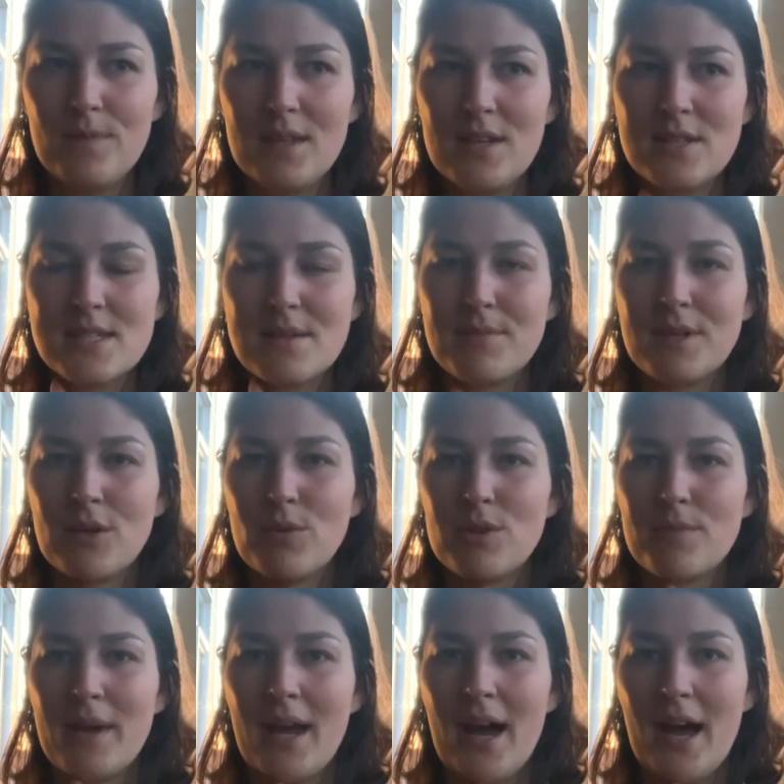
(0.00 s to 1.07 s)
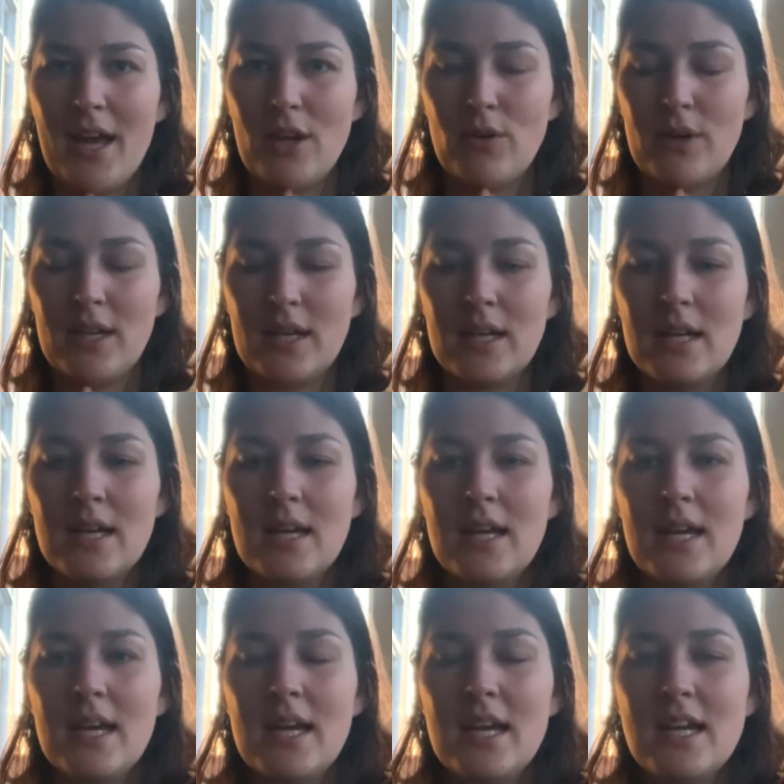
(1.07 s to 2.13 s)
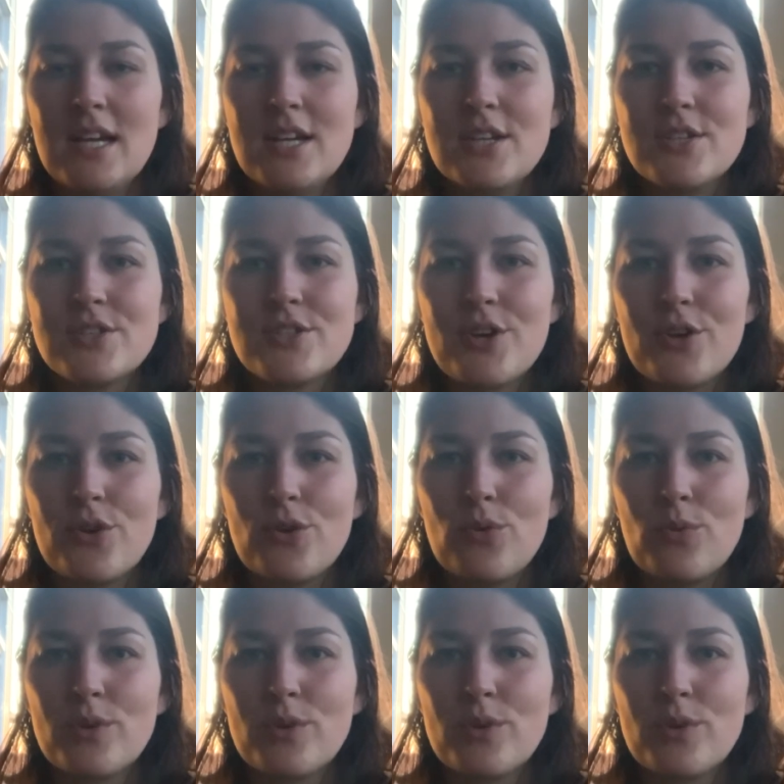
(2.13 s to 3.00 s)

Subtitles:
something with my hyoid. So